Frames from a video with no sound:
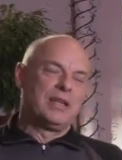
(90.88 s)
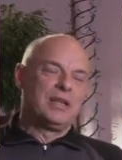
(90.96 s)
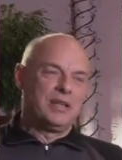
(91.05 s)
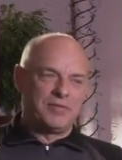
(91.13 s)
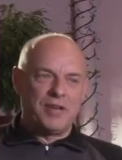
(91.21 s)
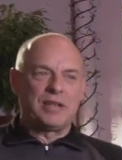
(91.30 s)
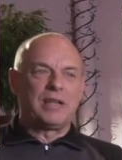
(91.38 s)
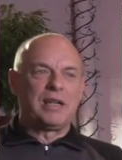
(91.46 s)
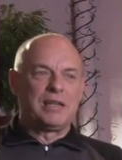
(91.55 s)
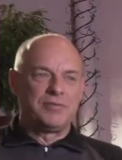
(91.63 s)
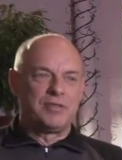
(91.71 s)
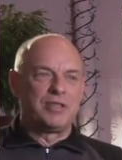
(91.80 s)
in fact, I
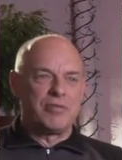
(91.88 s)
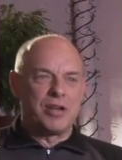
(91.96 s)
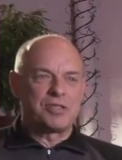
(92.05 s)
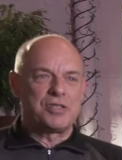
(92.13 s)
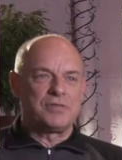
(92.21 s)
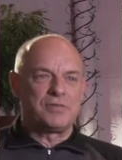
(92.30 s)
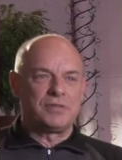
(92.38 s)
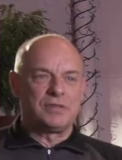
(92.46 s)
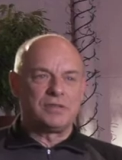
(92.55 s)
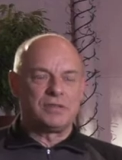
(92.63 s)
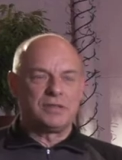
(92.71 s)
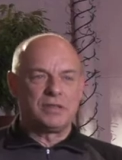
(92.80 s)
lived in Russia
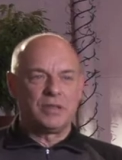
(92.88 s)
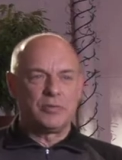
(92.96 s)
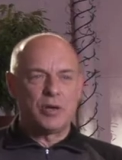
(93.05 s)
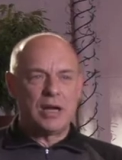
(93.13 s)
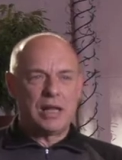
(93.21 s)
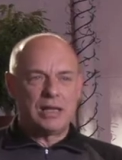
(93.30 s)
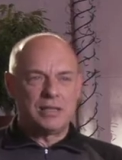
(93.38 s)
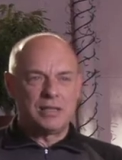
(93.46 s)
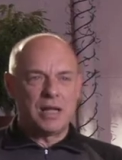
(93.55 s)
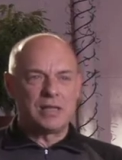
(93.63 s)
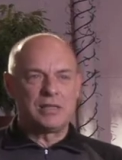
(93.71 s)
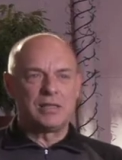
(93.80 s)
for a while in
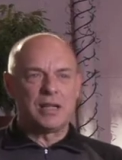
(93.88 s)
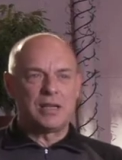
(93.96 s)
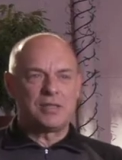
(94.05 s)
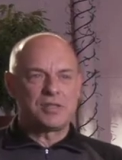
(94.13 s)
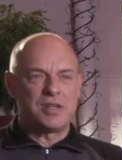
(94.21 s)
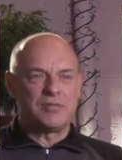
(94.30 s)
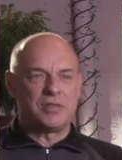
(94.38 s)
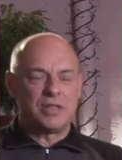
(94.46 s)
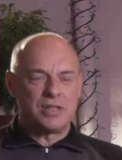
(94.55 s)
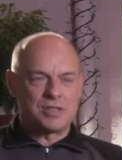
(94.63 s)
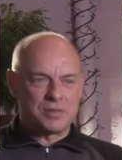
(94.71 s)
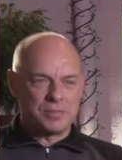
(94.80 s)
1997
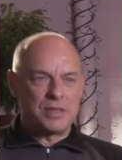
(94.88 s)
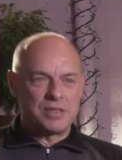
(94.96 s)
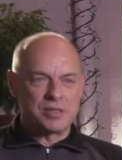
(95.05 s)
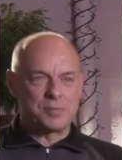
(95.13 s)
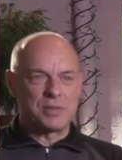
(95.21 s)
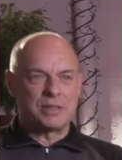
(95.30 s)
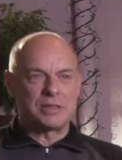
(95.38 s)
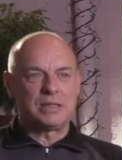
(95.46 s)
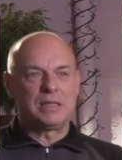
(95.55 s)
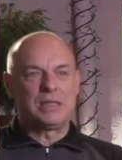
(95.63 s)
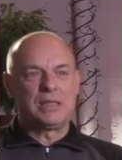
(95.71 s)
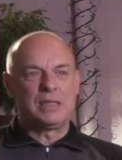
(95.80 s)
in St. Petersburg,
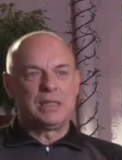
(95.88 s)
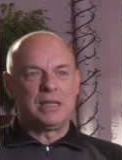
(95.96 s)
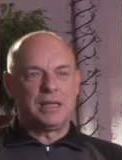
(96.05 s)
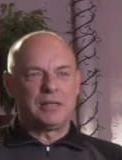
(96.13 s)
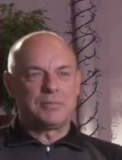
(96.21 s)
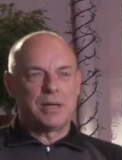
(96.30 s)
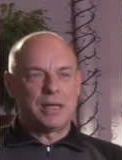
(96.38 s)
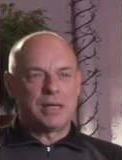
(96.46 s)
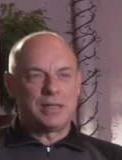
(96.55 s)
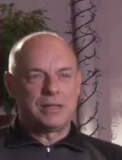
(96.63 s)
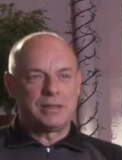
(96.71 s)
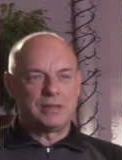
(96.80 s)
and
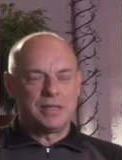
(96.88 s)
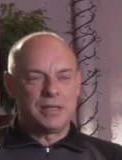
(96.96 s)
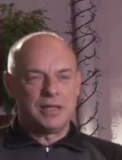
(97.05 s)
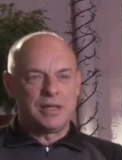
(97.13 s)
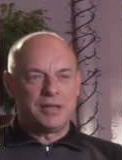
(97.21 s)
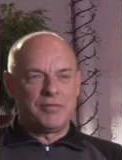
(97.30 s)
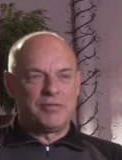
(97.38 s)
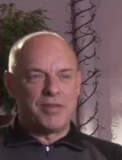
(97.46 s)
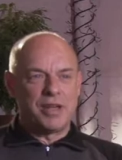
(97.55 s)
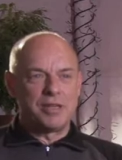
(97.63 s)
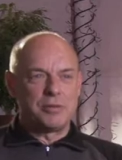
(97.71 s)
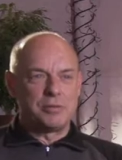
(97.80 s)
my
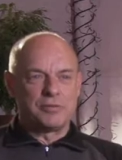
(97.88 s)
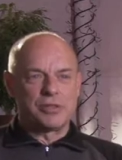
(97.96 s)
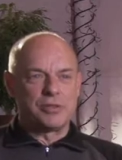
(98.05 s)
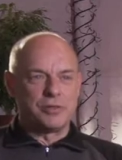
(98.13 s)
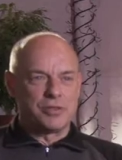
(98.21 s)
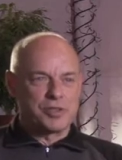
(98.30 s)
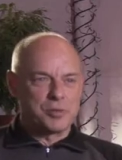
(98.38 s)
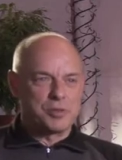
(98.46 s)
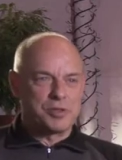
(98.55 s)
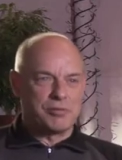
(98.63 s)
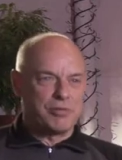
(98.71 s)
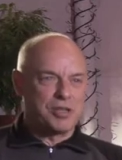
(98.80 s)
venue of choice
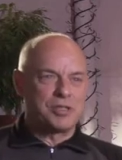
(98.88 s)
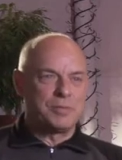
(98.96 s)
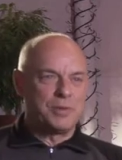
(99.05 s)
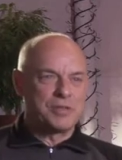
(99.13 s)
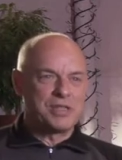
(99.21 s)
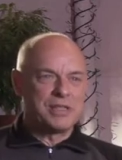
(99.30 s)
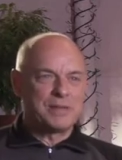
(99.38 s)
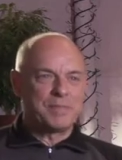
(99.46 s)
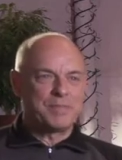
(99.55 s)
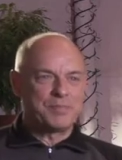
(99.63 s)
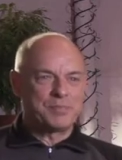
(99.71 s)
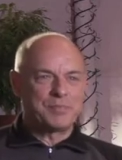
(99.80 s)
was the Russian Museum
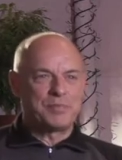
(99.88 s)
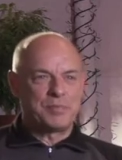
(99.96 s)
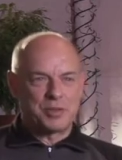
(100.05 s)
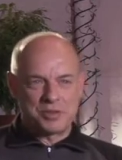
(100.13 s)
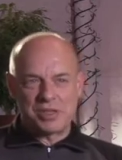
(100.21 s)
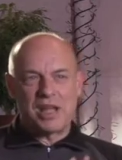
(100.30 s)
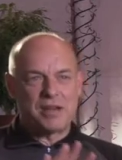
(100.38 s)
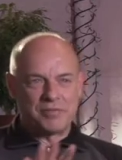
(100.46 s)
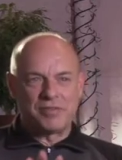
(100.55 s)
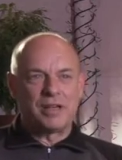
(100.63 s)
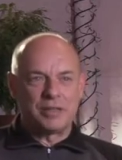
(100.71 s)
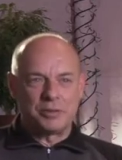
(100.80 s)
because it had a
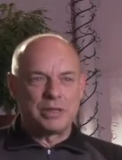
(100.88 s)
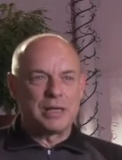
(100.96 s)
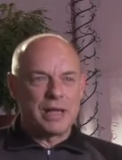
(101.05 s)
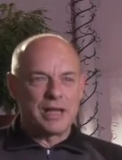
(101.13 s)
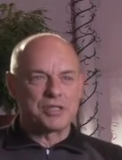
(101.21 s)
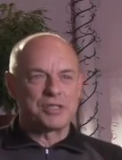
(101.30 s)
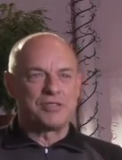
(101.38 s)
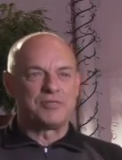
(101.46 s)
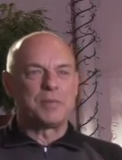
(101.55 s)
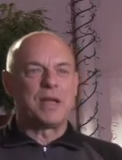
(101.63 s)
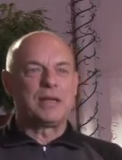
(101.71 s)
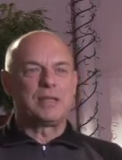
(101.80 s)
very good collection of
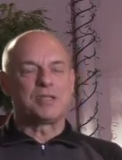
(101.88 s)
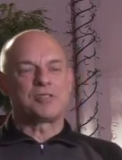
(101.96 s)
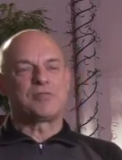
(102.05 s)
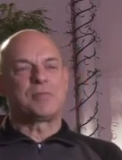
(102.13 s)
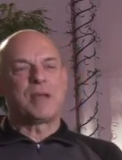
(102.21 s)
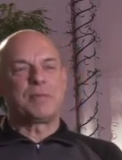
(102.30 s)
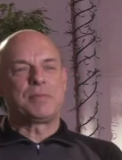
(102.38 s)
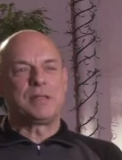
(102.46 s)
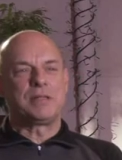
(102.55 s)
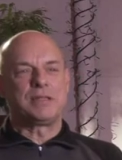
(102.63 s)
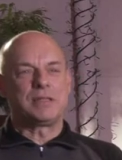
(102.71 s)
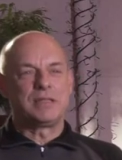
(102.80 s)
paintings from that
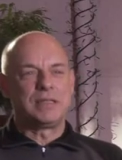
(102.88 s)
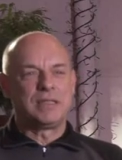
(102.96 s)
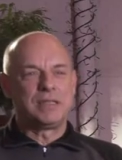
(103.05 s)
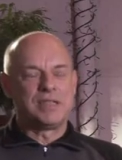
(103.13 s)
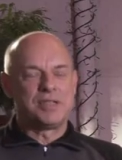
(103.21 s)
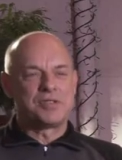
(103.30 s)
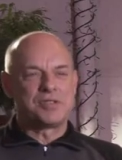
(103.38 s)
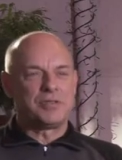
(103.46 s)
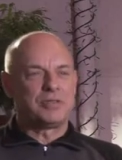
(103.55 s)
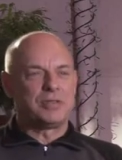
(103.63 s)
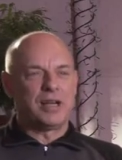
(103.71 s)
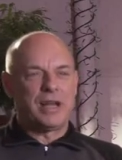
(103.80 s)
period.
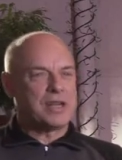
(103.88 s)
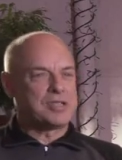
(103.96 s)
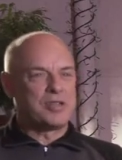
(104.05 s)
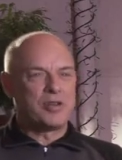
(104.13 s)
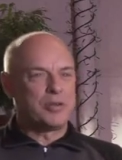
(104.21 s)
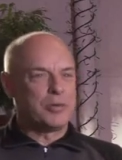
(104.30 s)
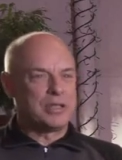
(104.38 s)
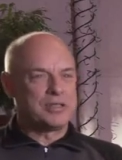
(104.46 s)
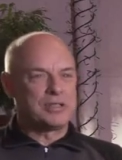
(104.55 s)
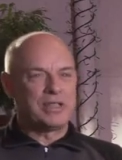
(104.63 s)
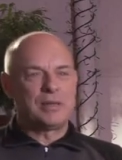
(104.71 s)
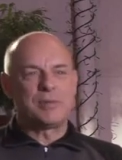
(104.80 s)
So I actually only went to
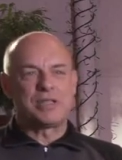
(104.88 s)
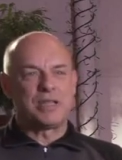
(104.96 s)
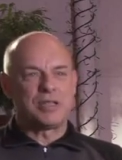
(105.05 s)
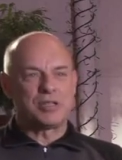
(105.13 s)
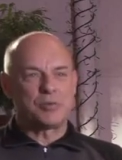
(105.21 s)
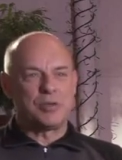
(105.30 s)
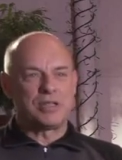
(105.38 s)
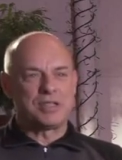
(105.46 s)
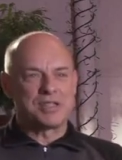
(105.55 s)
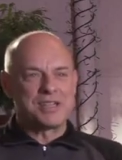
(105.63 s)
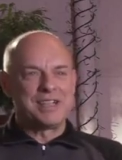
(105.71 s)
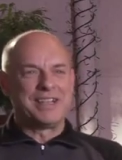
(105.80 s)
the Hermitage once,